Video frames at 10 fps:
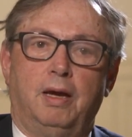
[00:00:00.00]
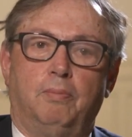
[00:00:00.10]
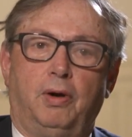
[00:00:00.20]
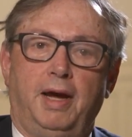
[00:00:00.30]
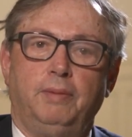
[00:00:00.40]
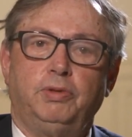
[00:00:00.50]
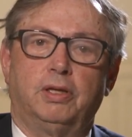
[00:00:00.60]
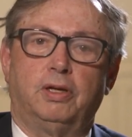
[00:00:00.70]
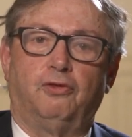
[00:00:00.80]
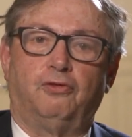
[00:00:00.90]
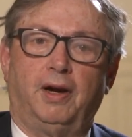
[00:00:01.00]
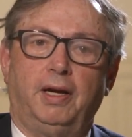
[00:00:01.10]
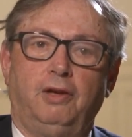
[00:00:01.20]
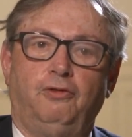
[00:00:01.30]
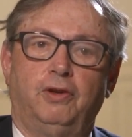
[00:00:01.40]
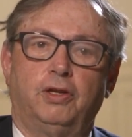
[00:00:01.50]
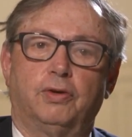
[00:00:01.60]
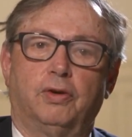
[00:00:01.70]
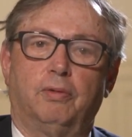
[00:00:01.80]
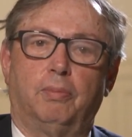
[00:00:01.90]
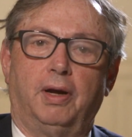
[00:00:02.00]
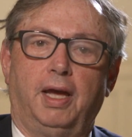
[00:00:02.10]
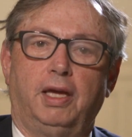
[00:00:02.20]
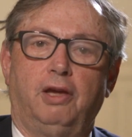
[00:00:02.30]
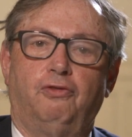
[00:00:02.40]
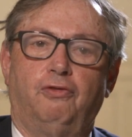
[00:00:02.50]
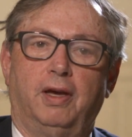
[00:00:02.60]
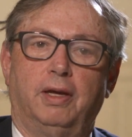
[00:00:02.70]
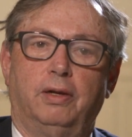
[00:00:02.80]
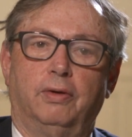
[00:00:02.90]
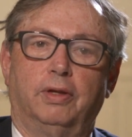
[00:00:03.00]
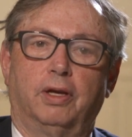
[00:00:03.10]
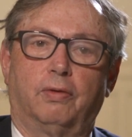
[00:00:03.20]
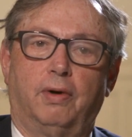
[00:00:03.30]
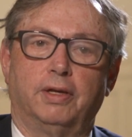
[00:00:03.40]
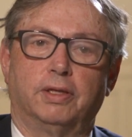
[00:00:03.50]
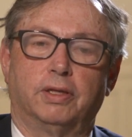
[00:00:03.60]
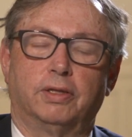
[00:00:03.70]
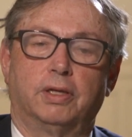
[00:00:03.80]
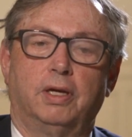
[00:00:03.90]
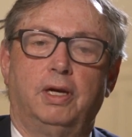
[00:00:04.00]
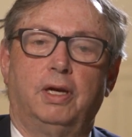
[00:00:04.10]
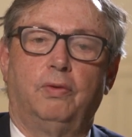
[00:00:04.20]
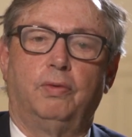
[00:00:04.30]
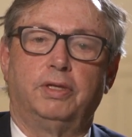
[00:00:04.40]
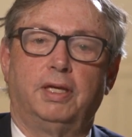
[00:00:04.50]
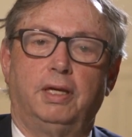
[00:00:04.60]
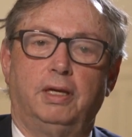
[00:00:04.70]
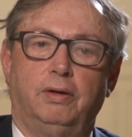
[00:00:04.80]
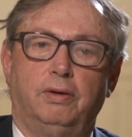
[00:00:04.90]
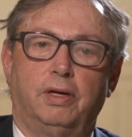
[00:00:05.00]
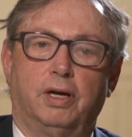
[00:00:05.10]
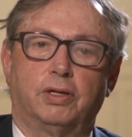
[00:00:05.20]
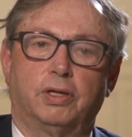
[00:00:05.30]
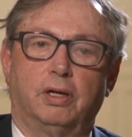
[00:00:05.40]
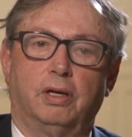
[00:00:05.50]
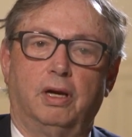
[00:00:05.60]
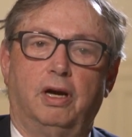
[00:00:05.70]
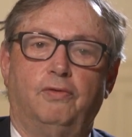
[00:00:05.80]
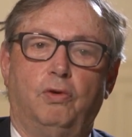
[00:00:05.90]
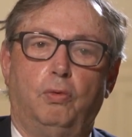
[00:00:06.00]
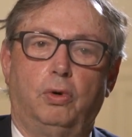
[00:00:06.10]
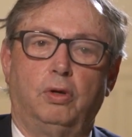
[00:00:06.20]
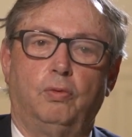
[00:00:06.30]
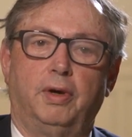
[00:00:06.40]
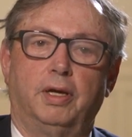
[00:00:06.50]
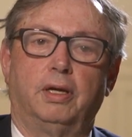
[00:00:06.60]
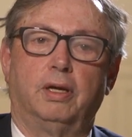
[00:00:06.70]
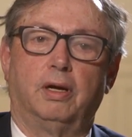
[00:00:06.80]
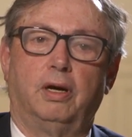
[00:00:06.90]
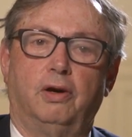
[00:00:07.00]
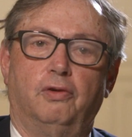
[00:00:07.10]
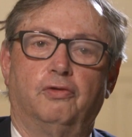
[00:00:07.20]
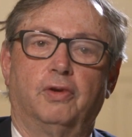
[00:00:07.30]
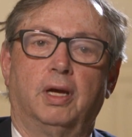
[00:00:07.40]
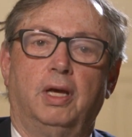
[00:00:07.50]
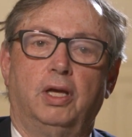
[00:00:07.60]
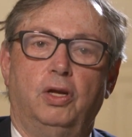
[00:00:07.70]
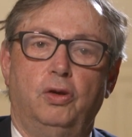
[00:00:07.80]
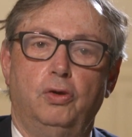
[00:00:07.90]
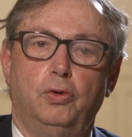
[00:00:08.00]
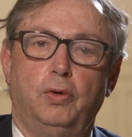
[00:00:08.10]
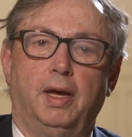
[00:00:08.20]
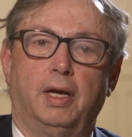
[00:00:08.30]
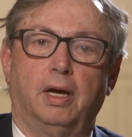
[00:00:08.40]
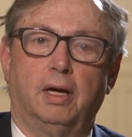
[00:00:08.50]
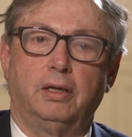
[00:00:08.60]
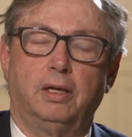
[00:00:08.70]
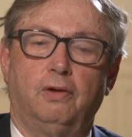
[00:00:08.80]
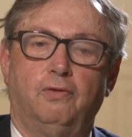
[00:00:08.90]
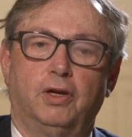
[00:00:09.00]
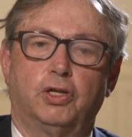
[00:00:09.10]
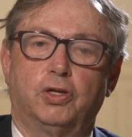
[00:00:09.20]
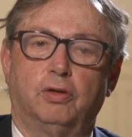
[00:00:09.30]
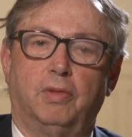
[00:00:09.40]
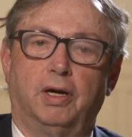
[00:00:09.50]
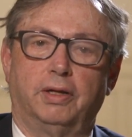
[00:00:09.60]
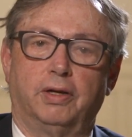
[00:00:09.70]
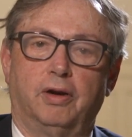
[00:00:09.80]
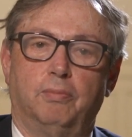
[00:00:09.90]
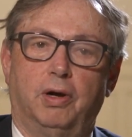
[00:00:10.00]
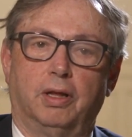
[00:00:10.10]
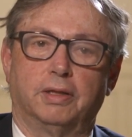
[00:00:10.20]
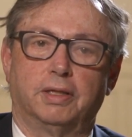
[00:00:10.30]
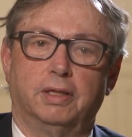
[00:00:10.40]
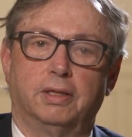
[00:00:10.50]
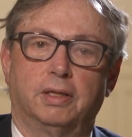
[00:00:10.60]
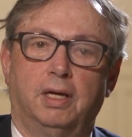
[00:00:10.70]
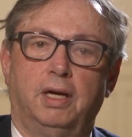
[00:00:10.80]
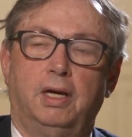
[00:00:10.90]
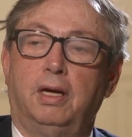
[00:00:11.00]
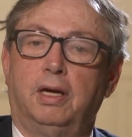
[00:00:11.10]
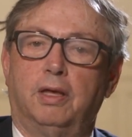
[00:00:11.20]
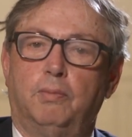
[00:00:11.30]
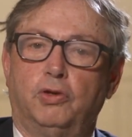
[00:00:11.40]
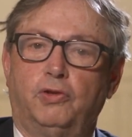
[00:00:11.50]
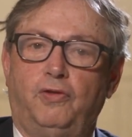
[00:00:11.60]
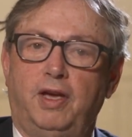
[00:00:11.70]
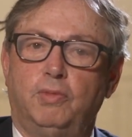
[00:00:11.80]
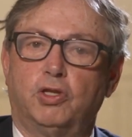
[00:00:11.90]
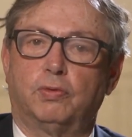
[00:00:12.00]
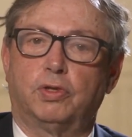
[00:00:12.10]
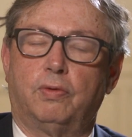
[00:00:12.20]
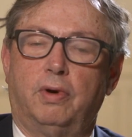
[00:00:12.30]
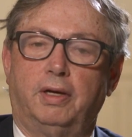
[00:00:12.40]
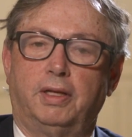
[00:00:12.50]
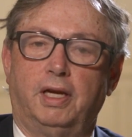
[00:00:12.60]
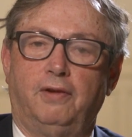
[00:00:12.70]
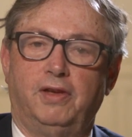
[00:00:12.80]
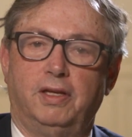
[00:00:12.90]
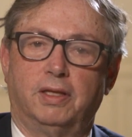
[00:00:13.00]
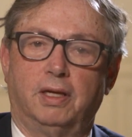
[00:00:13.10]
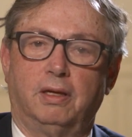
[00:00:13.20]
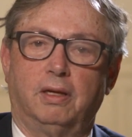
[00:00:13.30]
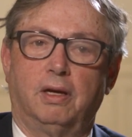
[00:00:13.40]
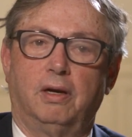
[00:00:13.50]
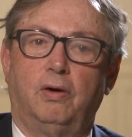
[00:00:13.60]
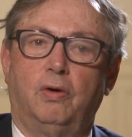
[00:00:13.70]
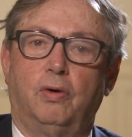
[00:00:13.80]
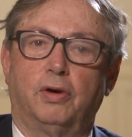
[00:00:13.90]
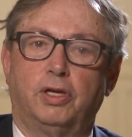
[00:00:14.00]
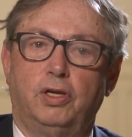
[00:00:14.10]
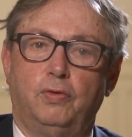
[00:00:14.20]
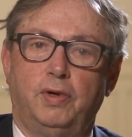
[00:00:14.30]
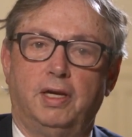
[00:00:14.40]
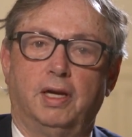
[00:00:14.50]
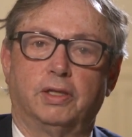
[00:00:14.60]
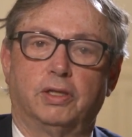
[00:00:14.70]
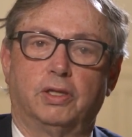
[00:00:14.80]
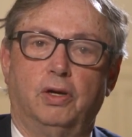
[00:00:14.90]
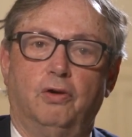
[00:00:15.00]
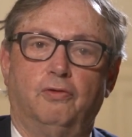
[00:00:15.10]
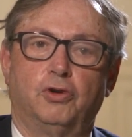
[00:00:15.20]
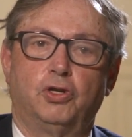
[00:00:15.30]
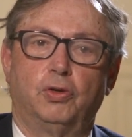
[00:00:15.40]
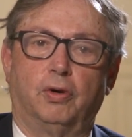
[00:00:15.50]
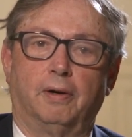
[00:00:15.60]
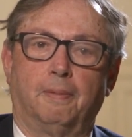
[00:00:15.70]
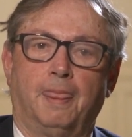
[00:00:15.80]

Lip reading: Perhaps the defining feature of the Bernanke Fed during the crisis was the introduction of a whirlwind of new and unconventional monetary policies. The most famous was quantitative easing, or QE as it's known for short,